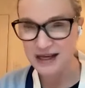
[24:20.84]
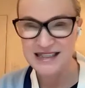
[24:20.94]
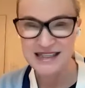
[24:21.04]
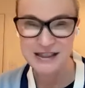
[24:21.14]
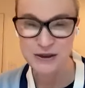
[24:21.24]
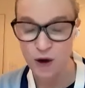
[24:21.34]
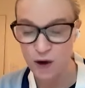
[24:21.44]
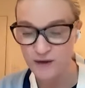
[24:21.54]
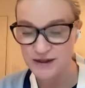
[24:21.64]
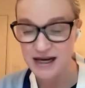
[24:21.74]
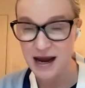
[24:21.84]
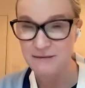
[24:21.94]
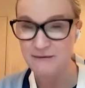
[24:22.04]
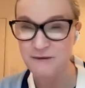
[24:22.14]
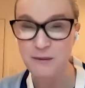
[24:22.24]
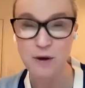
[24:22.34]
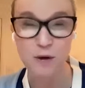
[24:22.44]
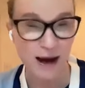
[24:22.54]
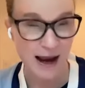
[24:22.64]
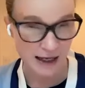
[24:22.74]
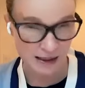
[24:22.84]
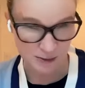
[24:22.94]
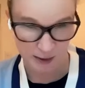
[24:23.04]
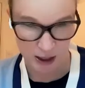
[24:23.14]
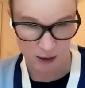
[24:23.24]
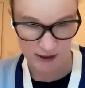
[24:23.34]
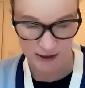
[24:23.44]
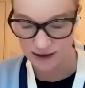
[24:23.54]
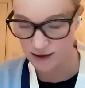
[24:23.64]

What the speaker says: I see this all the time from grandparents,